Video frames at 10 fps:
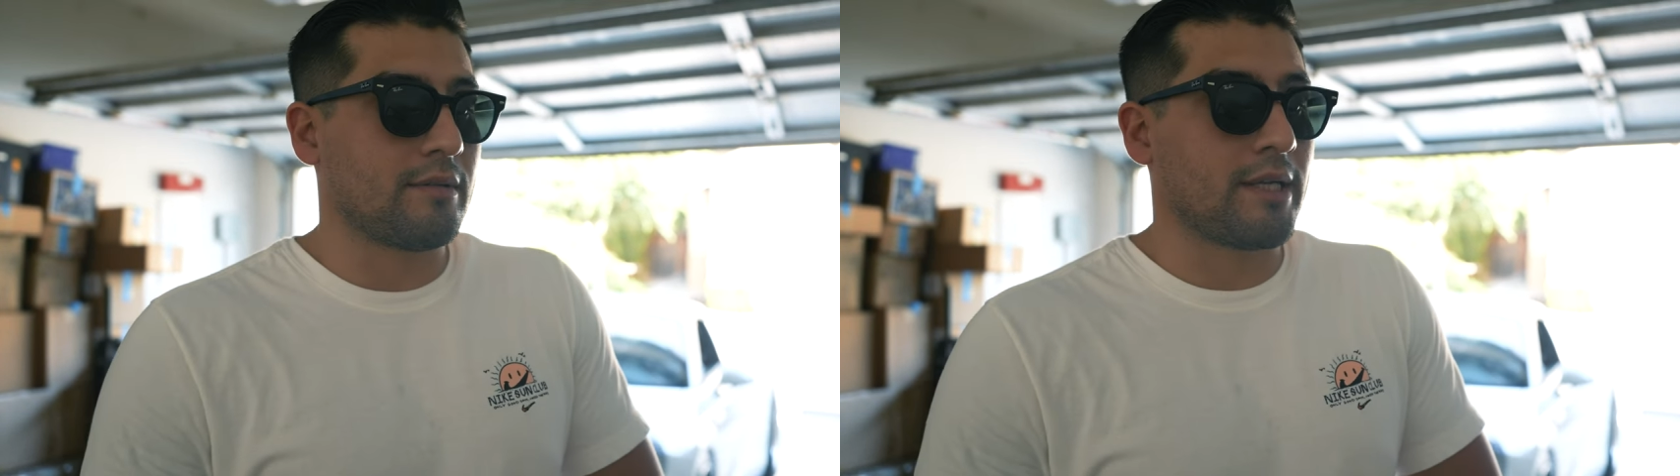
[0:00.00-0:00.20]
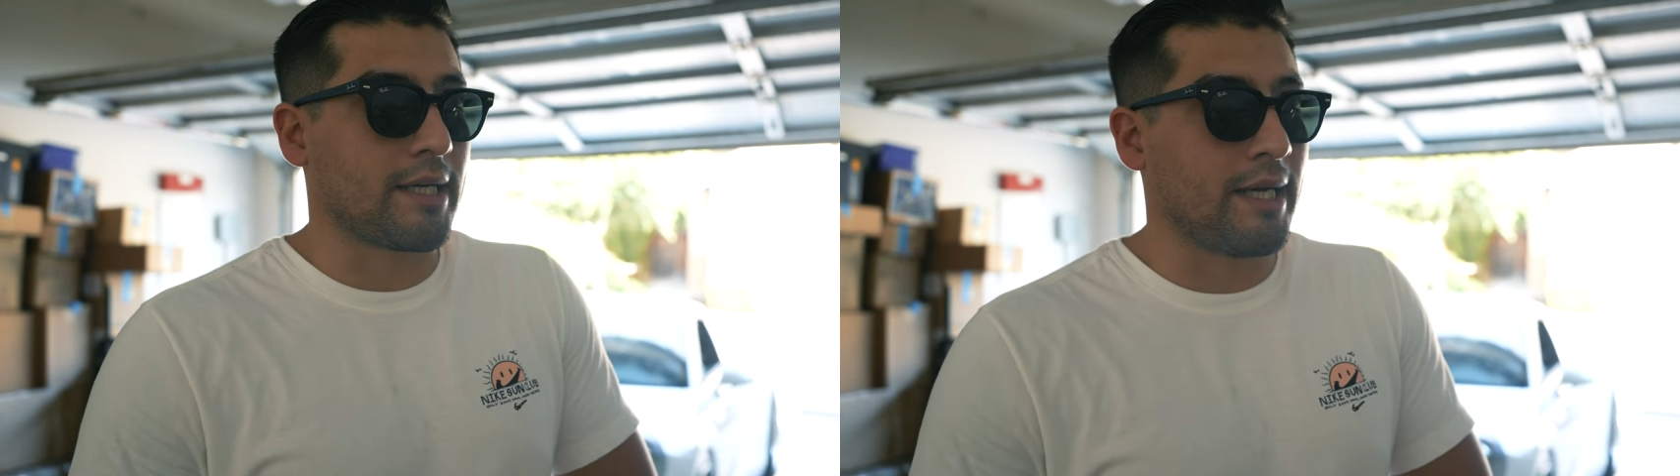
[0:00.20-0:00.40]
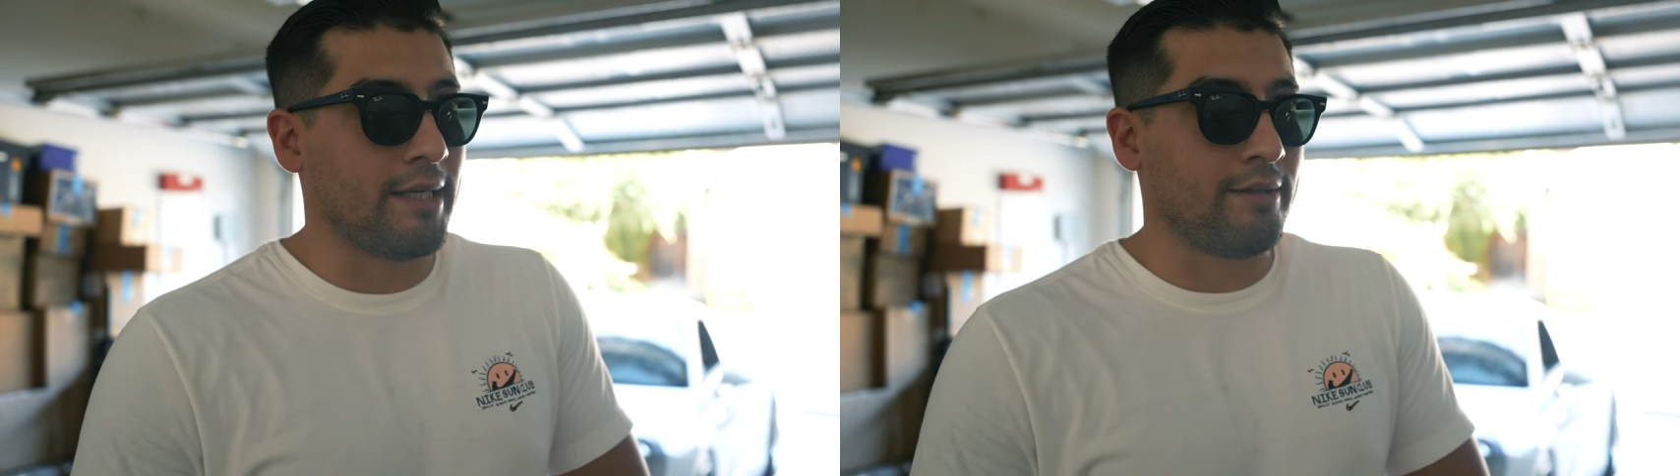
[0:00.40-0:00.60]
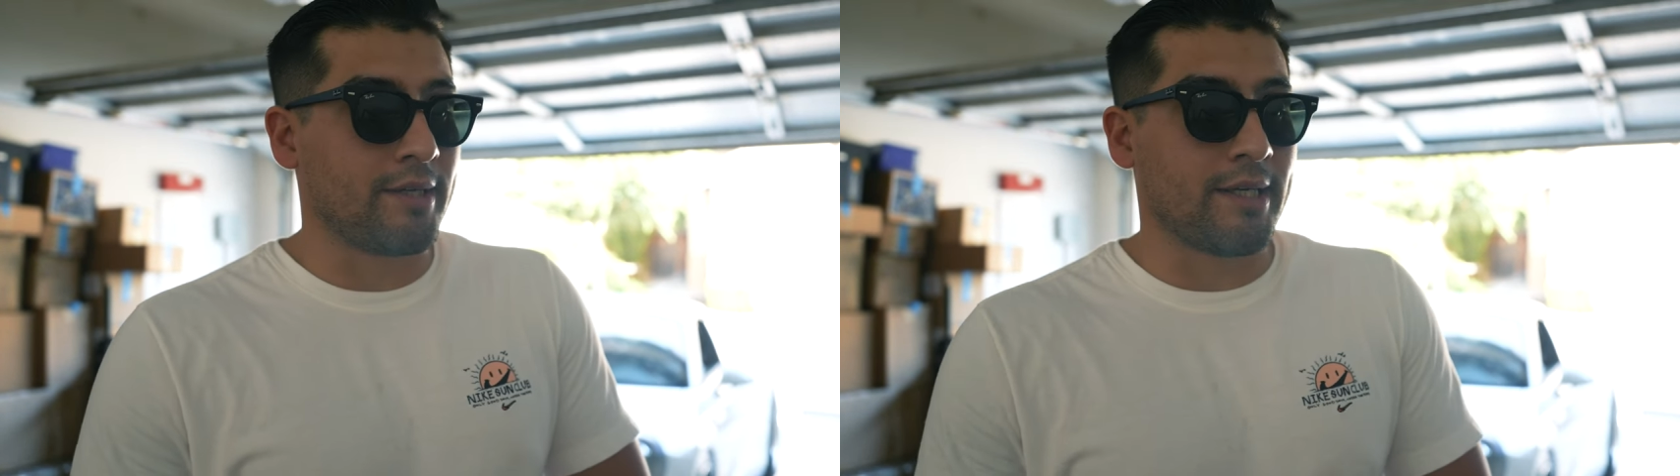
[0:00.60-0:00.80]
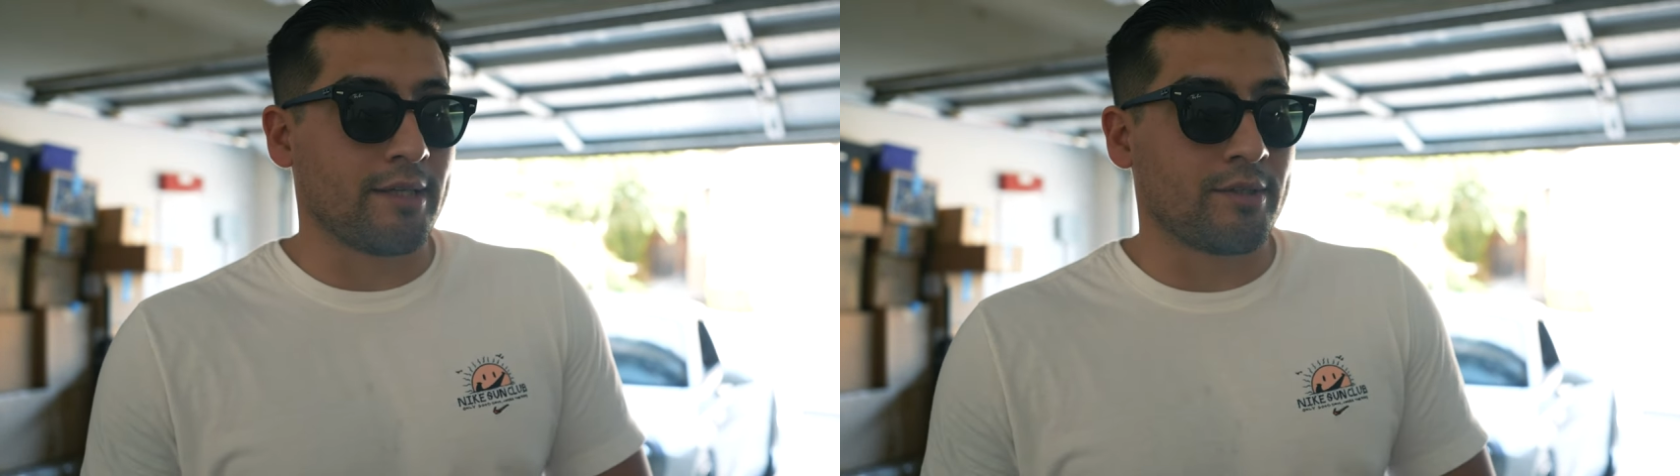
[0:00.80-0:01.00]
like, I either
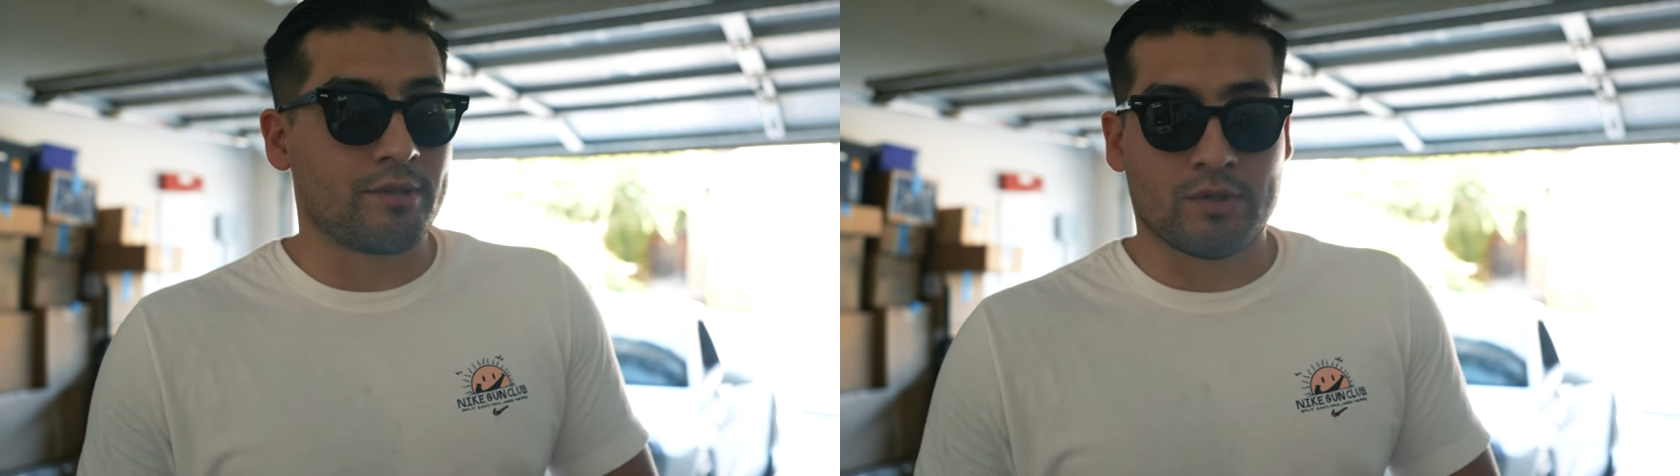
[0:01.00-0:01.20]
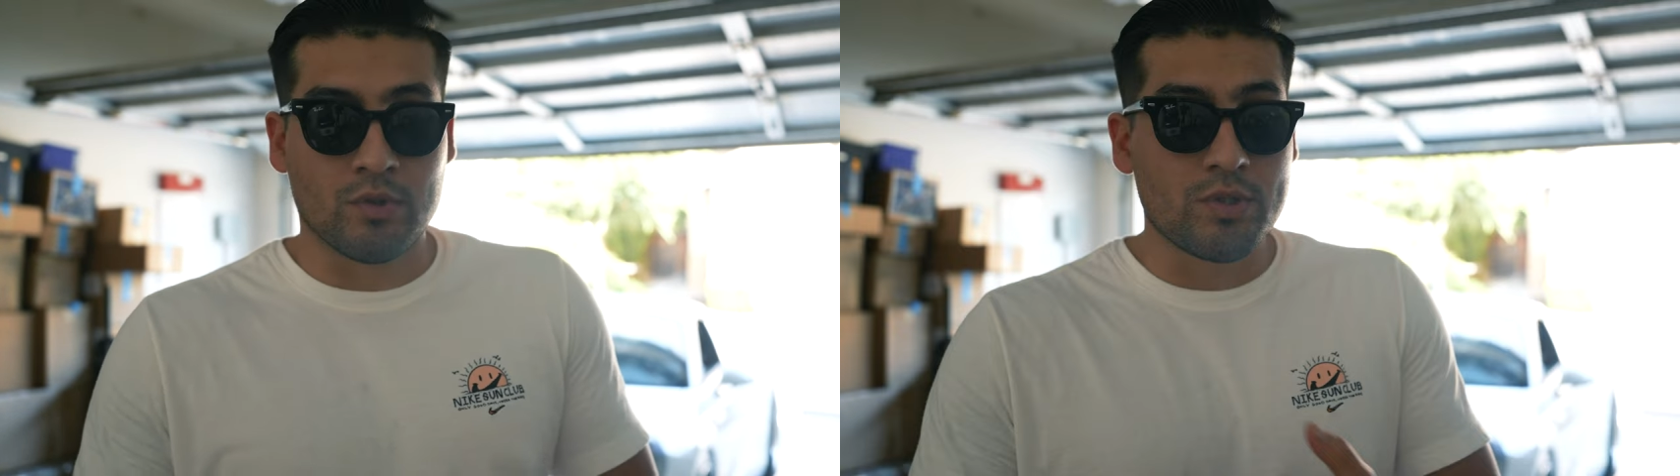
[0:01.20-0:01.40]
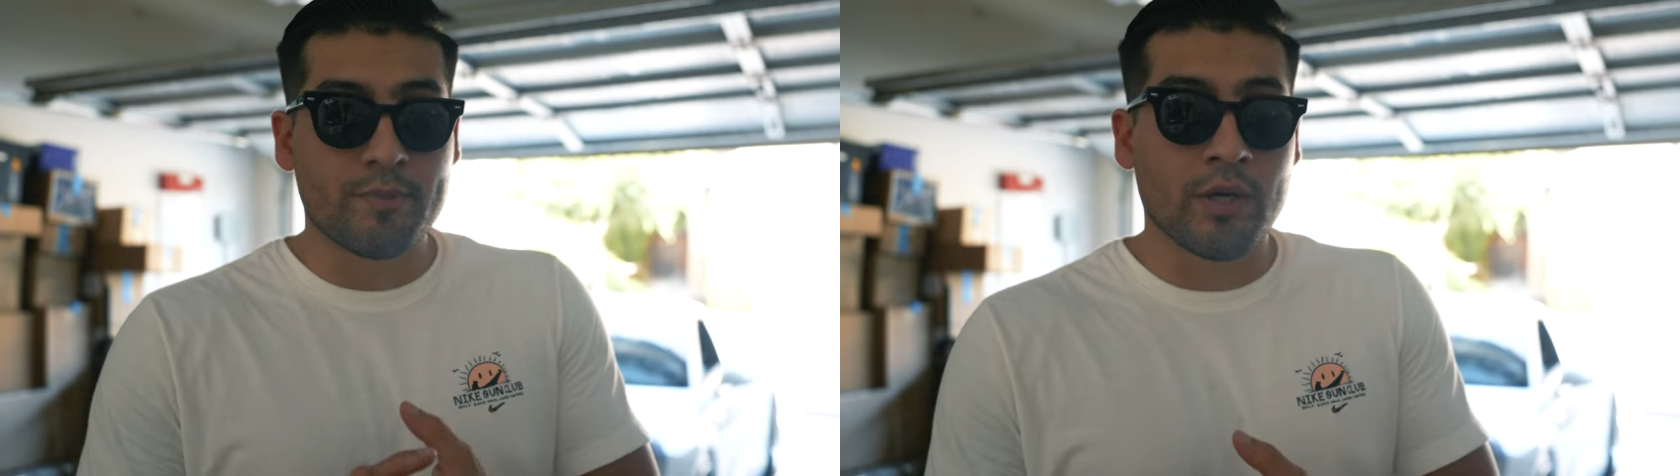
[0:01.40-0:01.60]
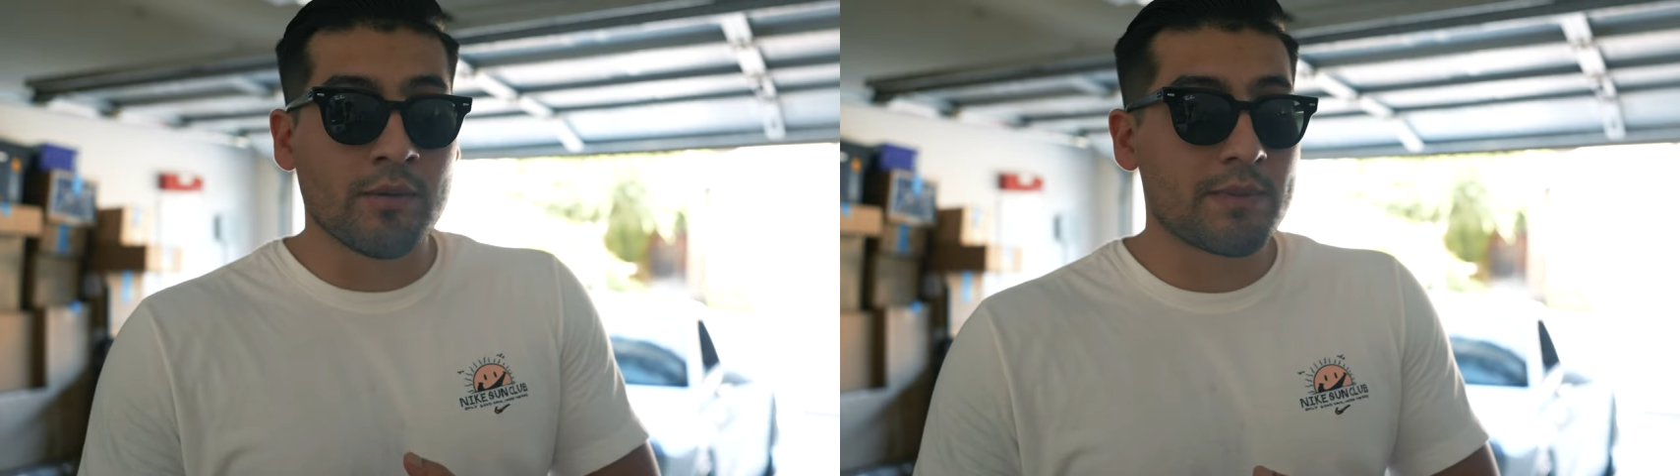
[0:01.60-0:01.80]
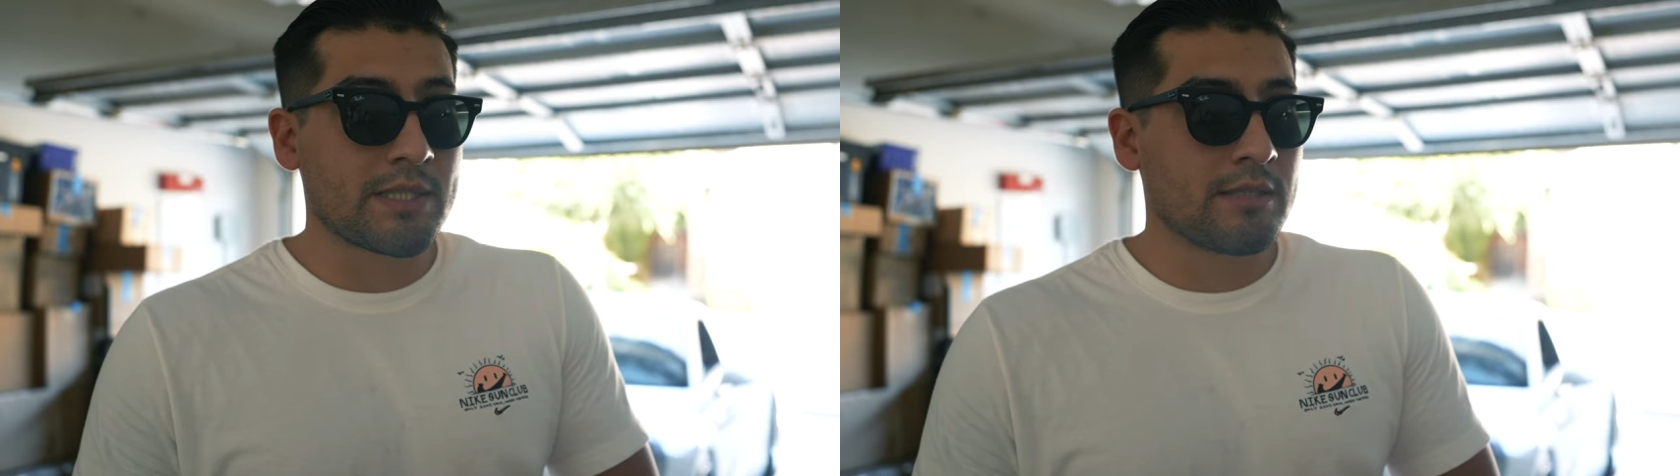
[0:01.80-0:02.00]
get
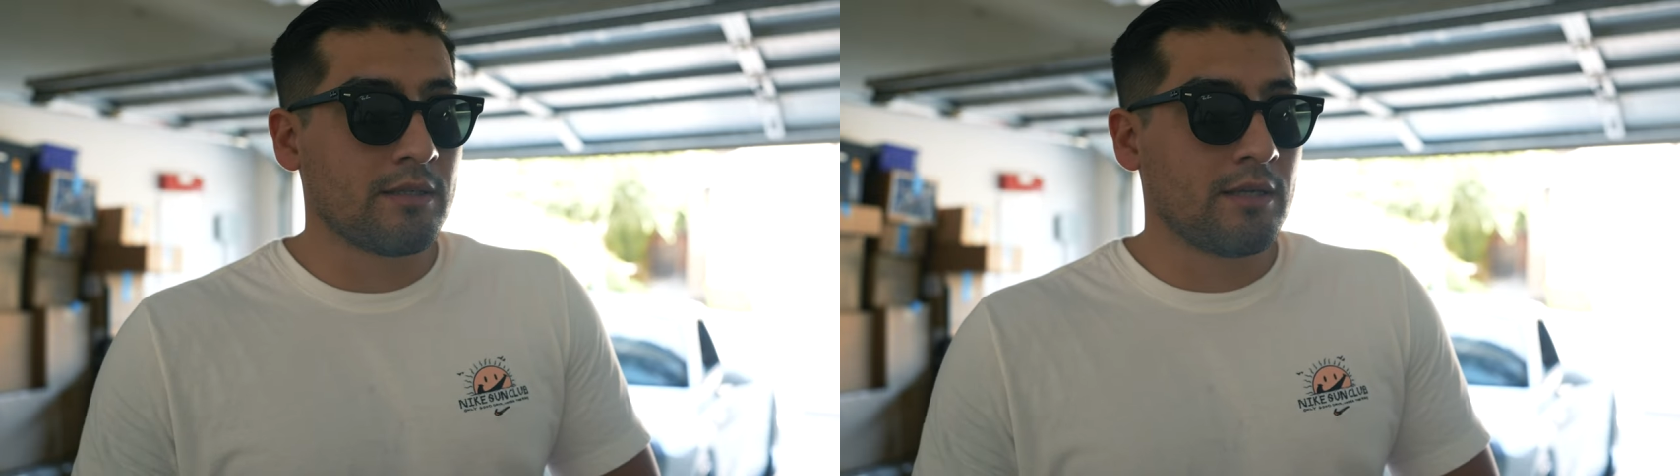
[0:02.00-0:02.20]
goosebumps,